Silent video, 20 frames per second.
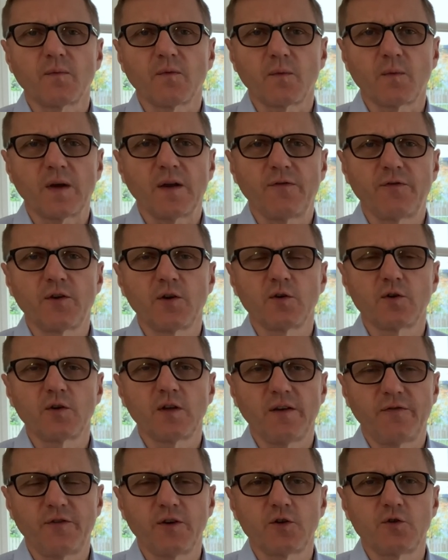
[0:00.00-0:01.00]
if
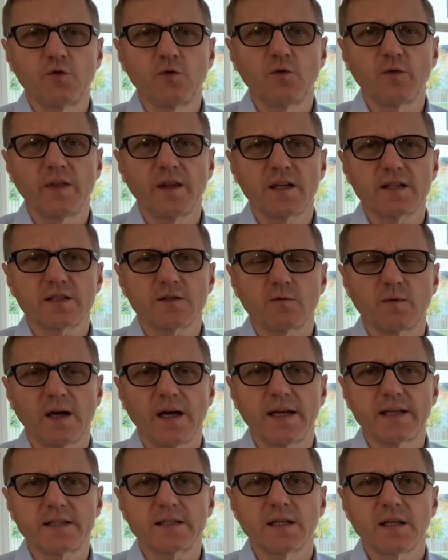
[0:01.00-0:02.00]
you do this
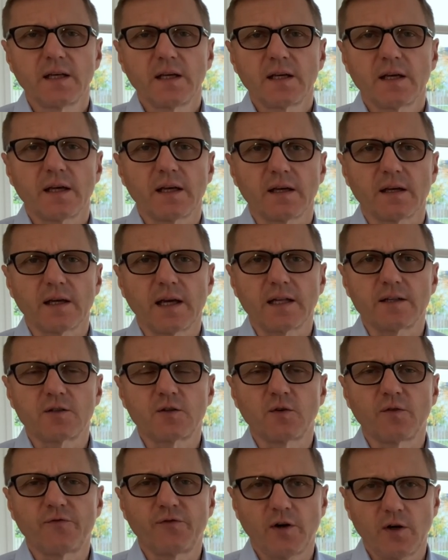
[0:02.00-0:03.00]
right and
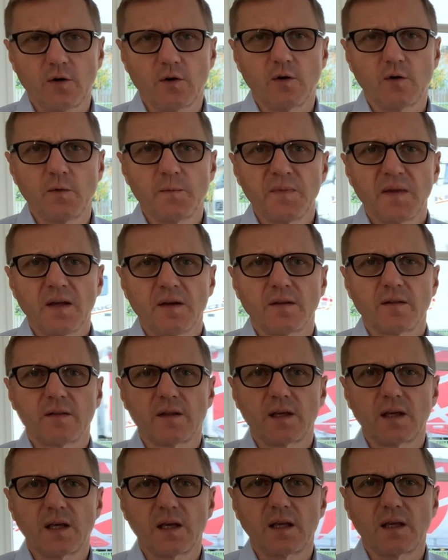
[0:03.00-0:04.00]
you follow
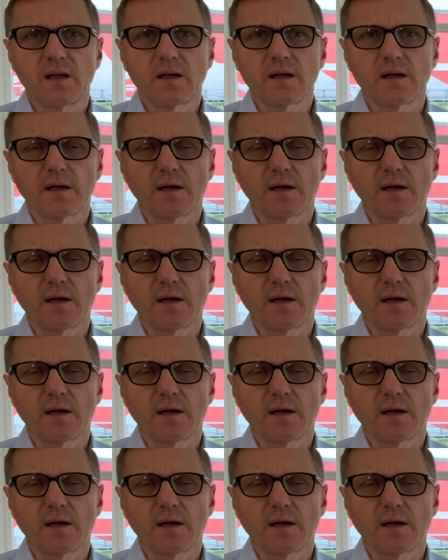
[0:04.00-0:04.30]
the